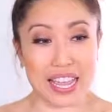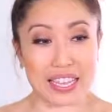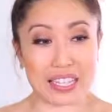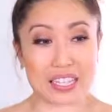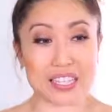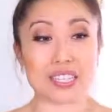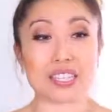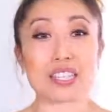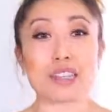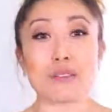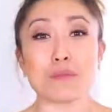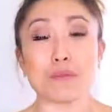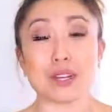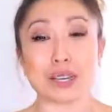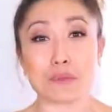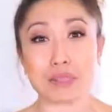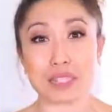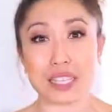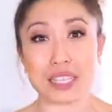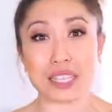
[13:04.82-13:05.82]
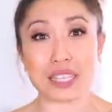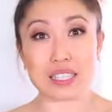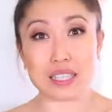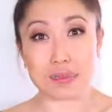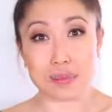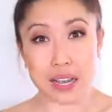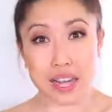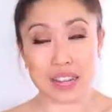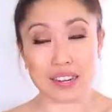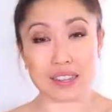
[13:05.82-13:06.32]
and see what I'm sending to
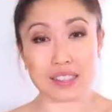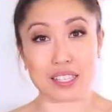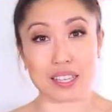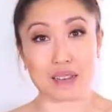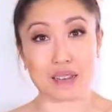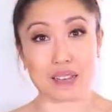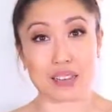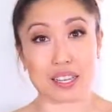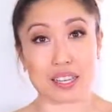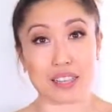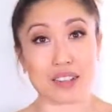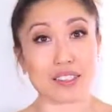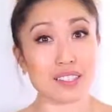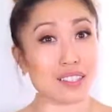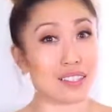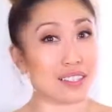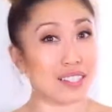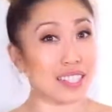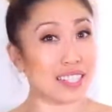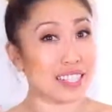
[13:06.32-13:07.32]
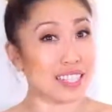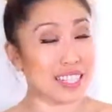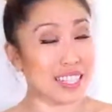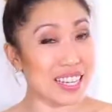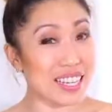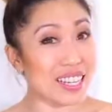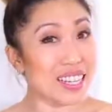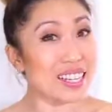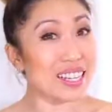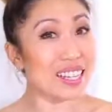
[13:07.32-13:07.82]
the buyers and everything, and also
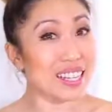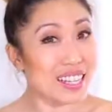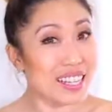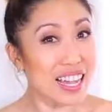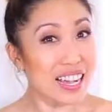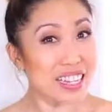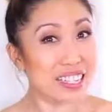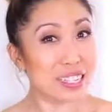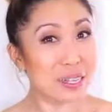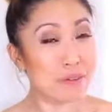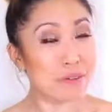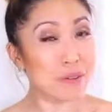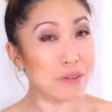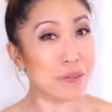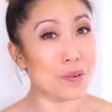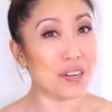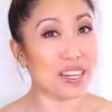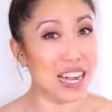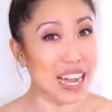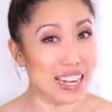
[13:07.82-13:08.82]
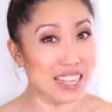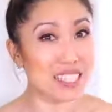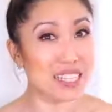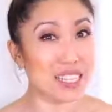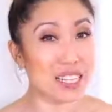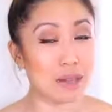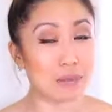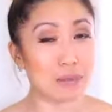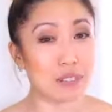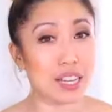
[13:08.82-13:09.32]
see the collection before it
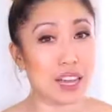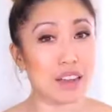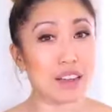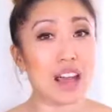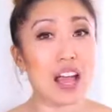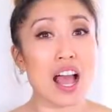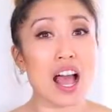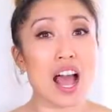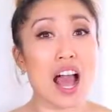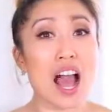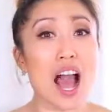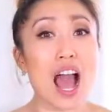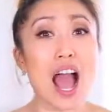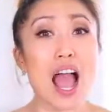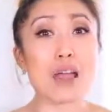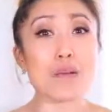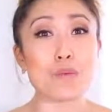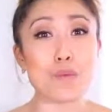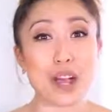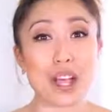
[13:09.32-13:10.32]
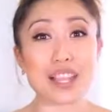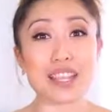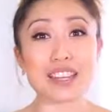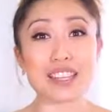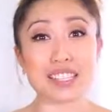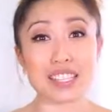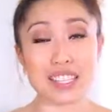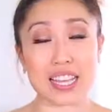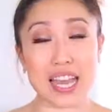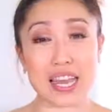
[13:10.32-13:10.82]
actually comes out, I want you
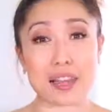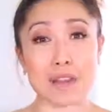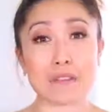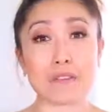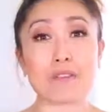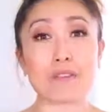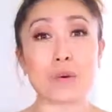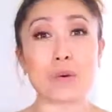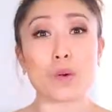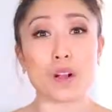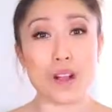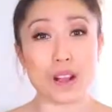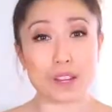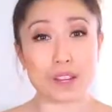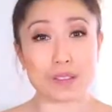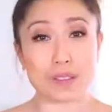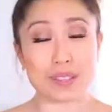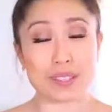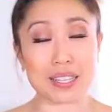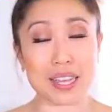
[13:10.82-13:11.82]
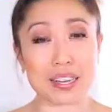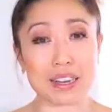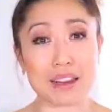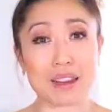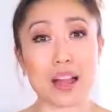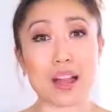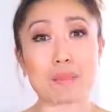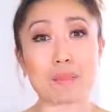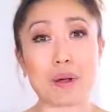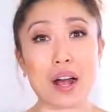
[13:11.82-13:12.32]
to sign up for our
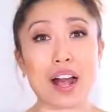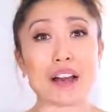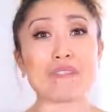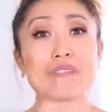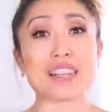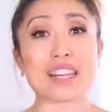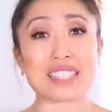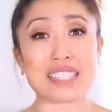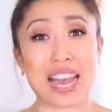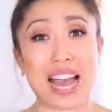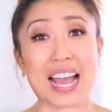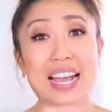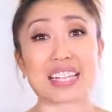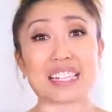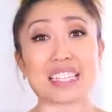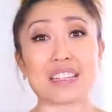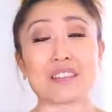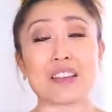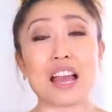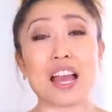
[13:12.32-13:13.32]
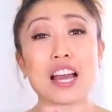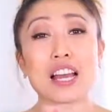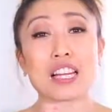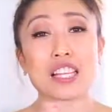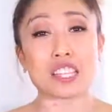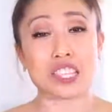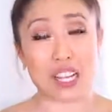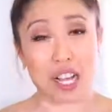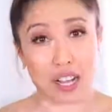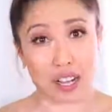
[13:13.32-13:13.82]
newsletter on
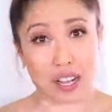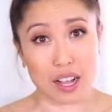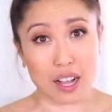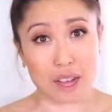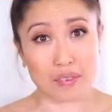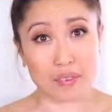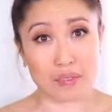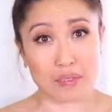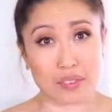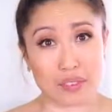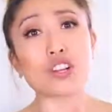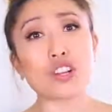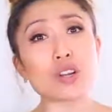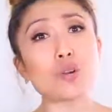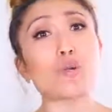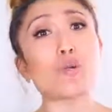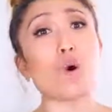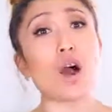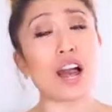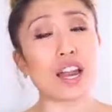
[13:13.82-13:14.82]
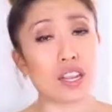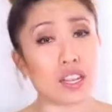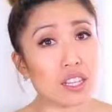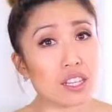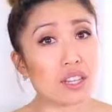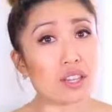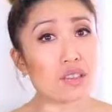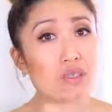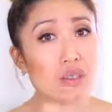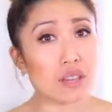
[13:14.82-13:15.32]
popflexactive.com. You're gonna wanna
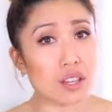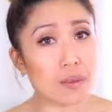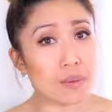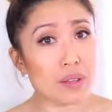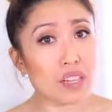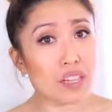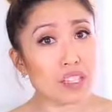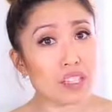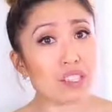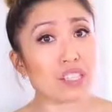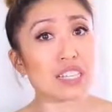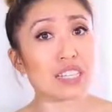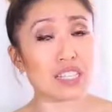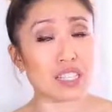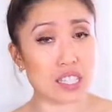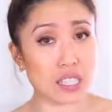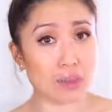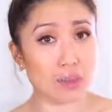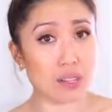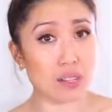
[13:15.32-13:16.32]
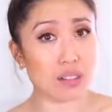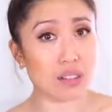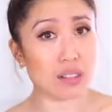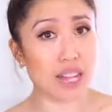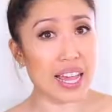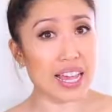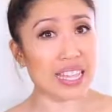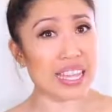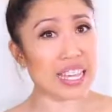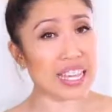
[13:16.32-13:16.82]
look through all the pictures and see what you
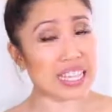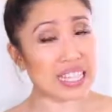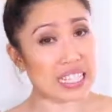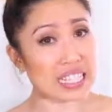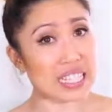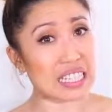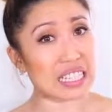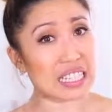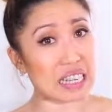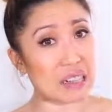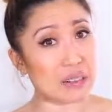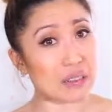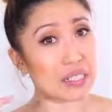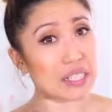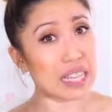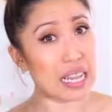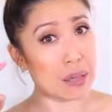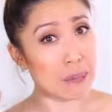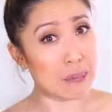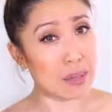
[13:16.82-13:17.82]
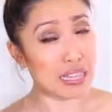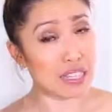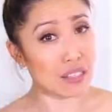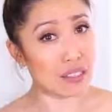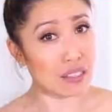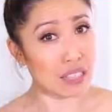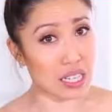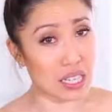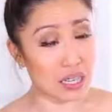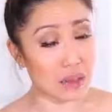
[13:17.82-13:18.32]
like and you know take
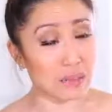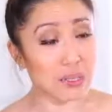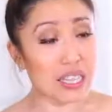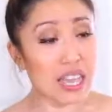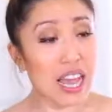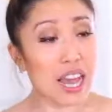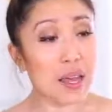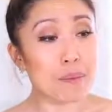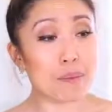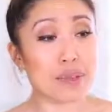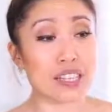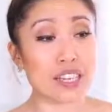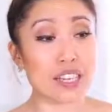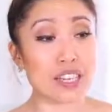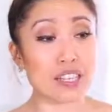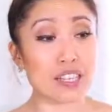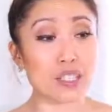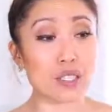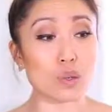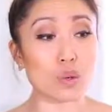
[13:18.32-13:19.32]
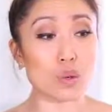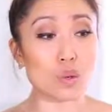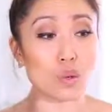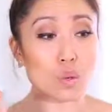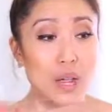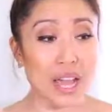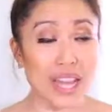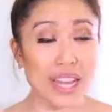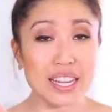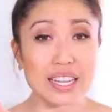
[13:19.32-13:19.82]
mental dibs because
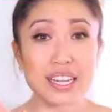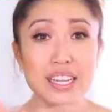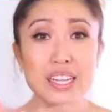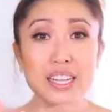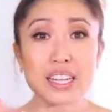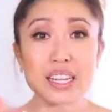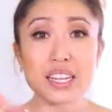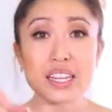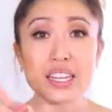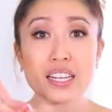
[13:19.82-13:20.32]
when